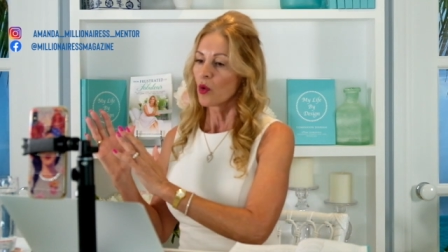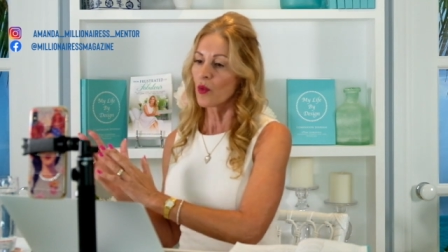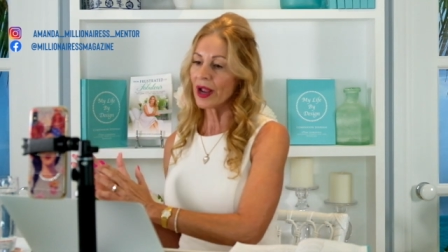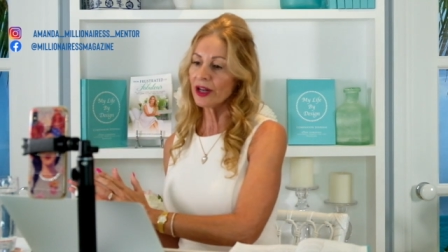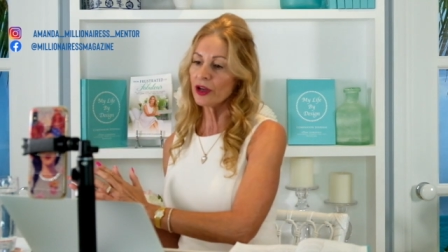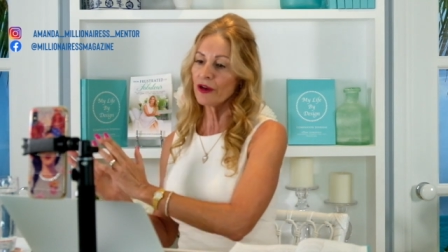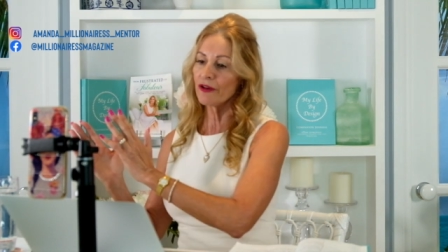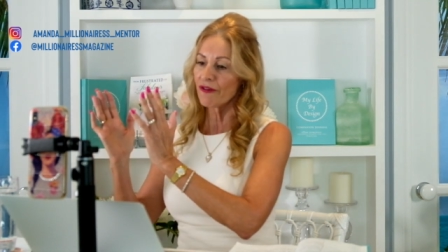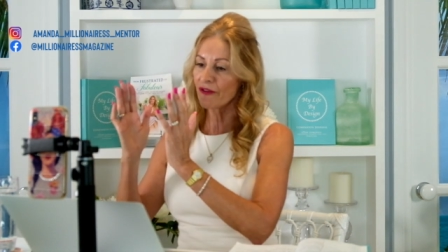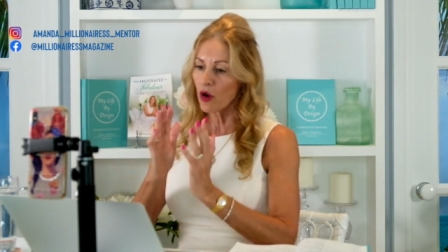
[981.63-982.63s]
when
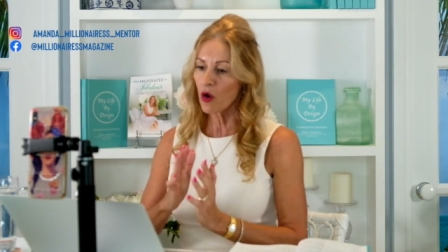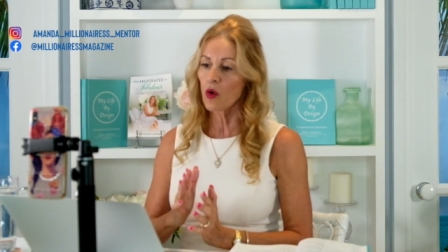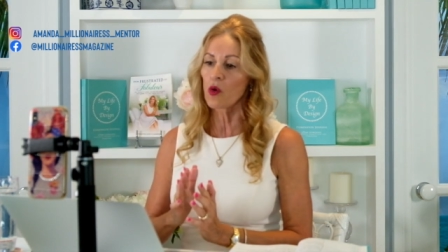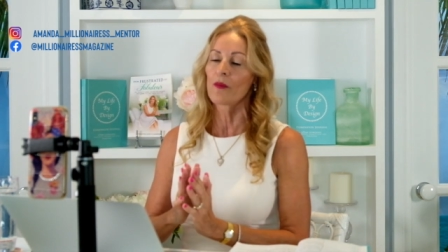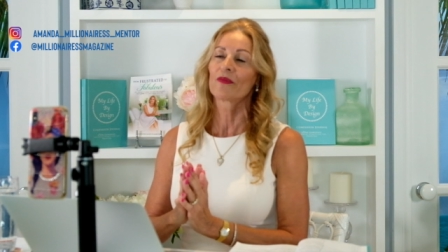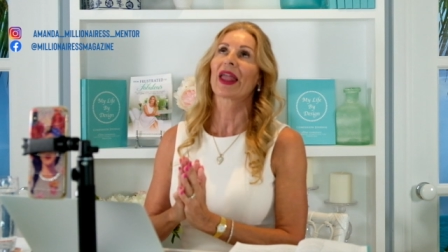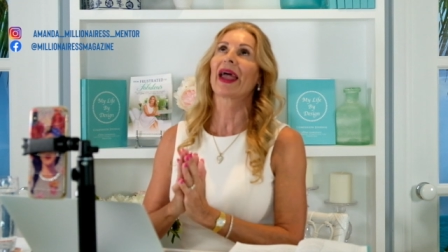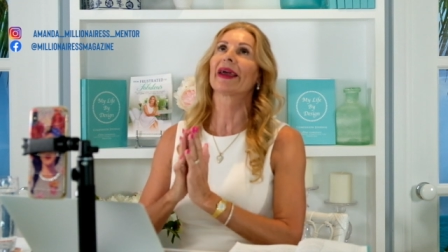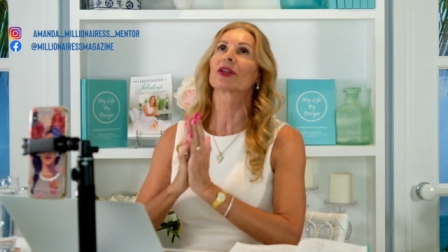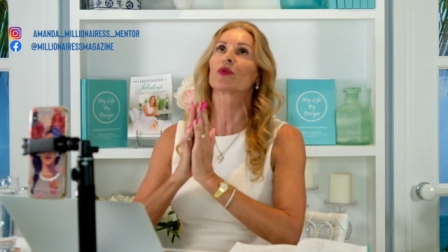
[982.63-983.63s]
you fall,
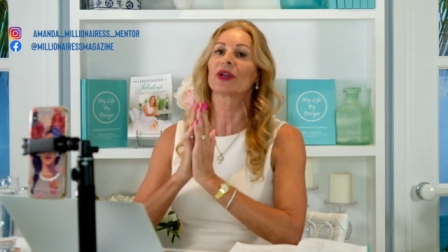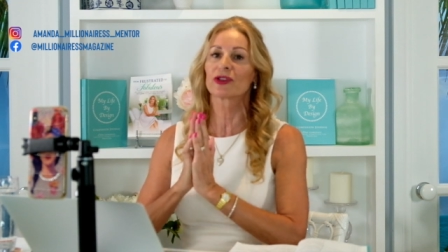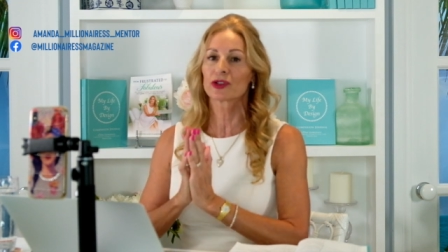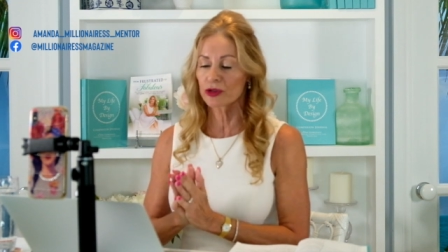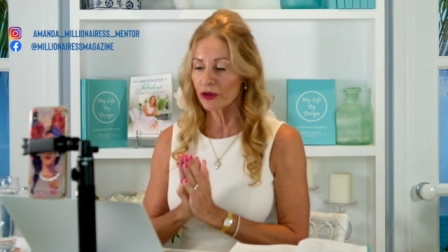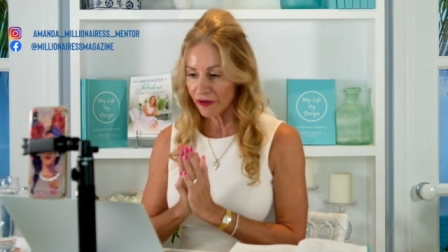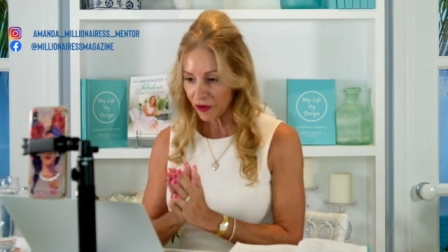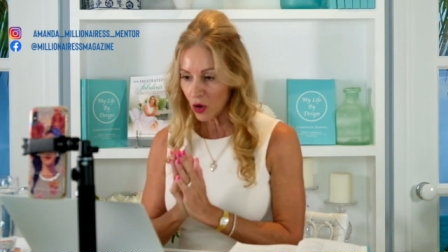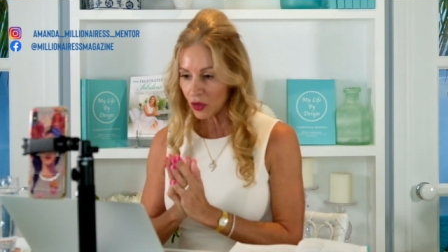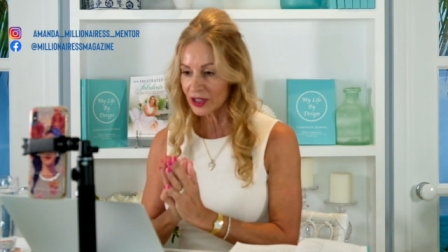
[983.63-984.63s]
and we do
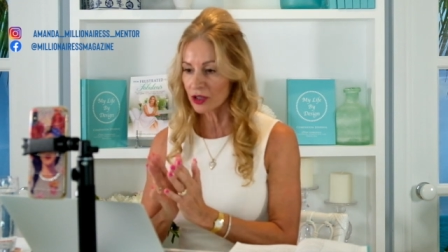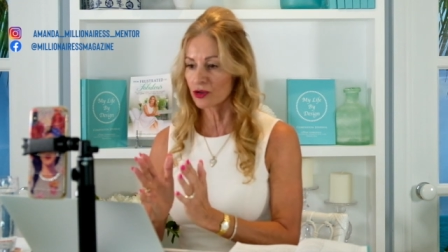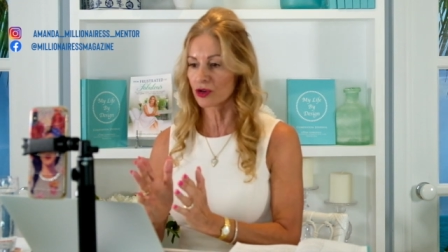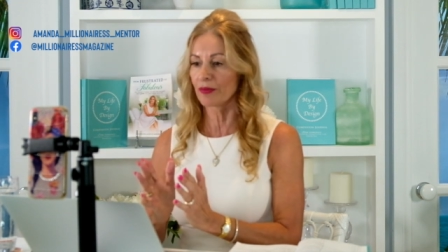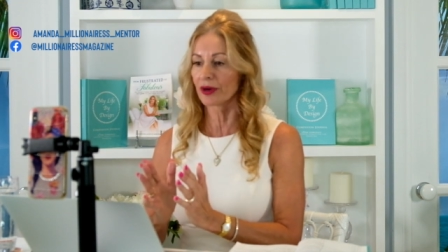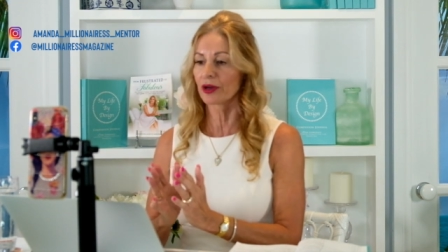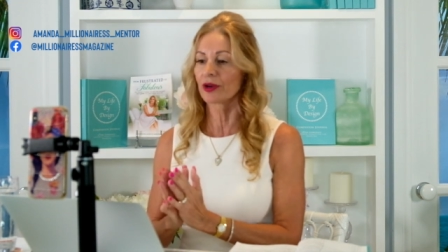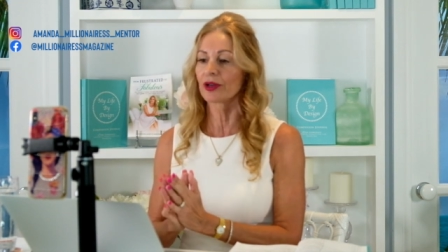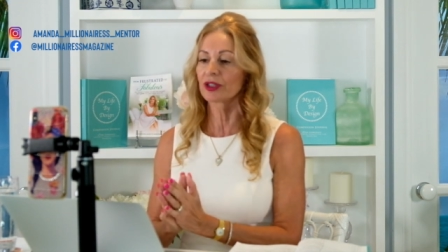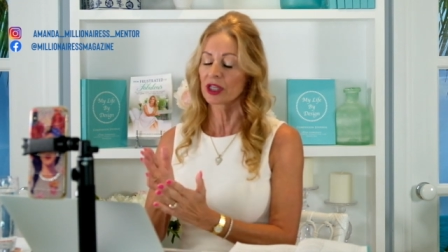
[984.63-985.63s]
fall as
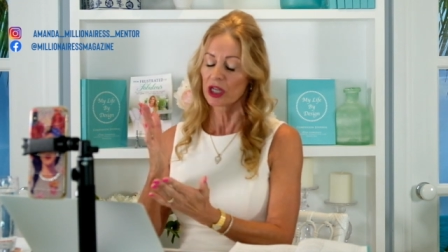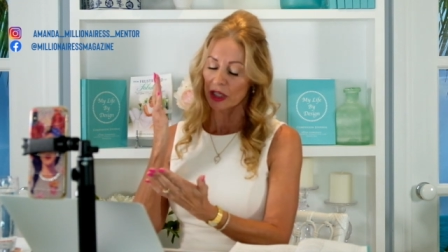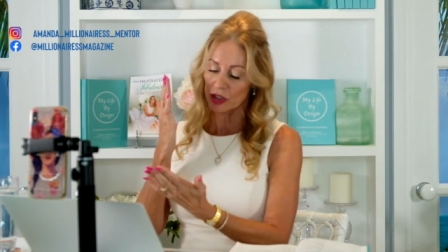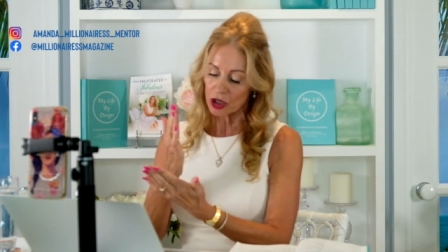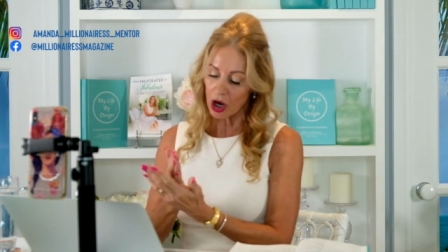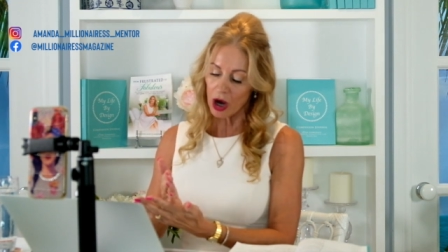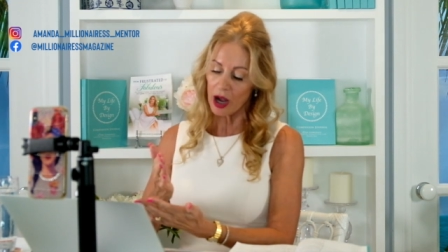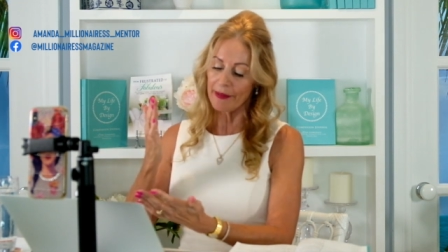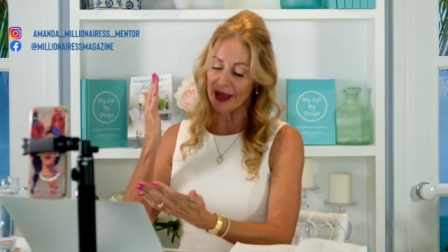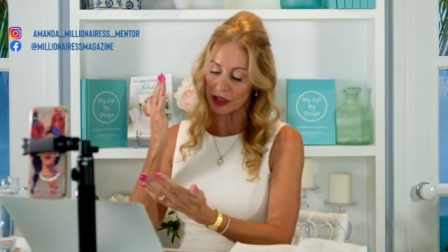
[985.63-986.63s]
entrepreneurs
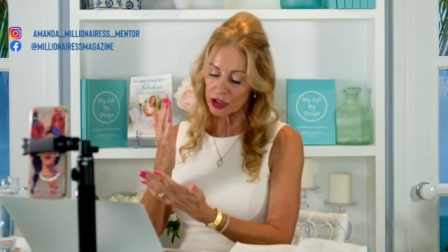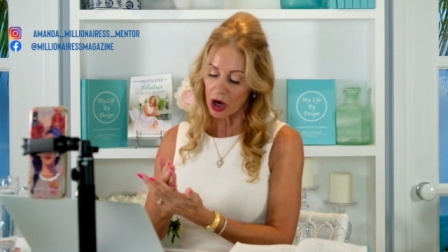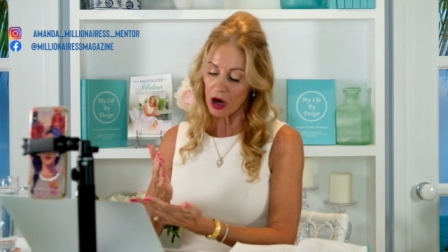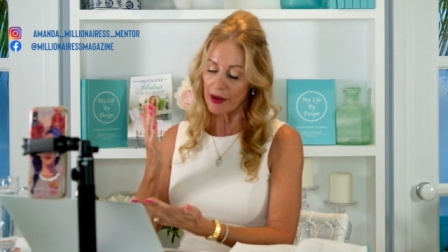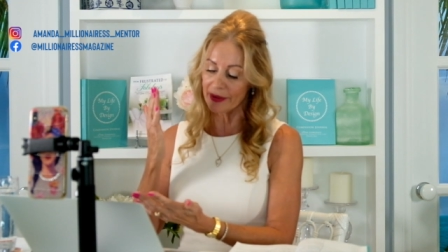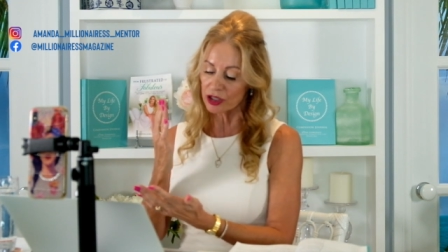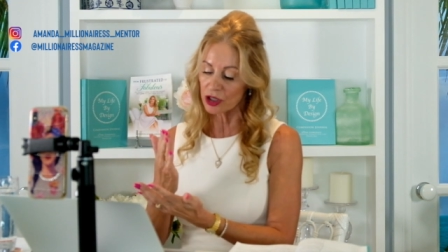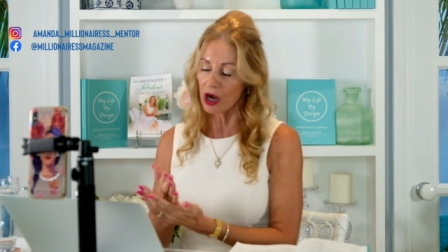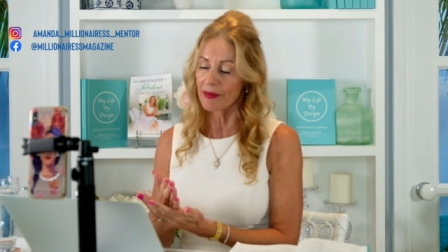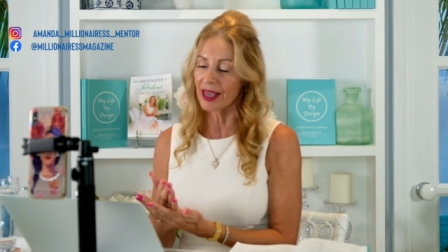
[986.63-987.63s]
time and time and
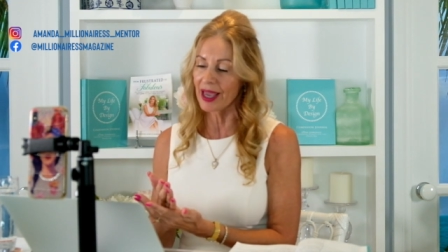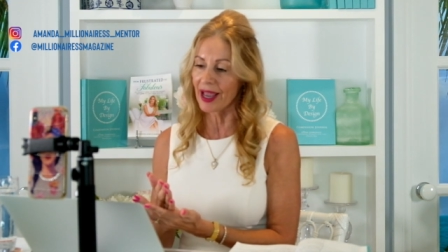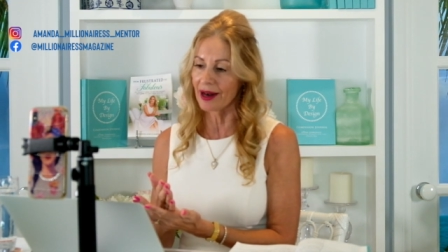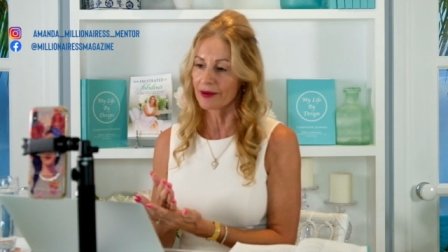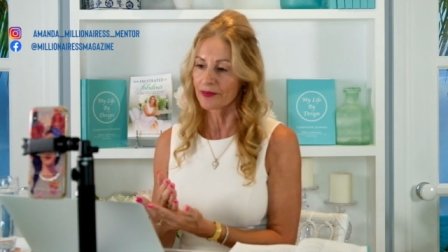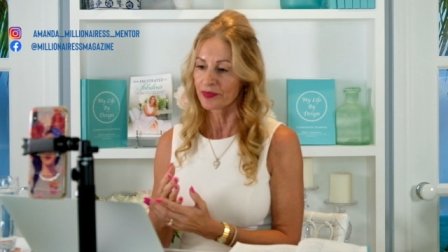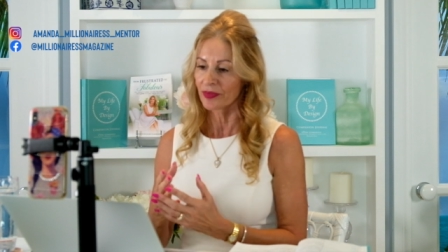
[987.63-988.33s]
time again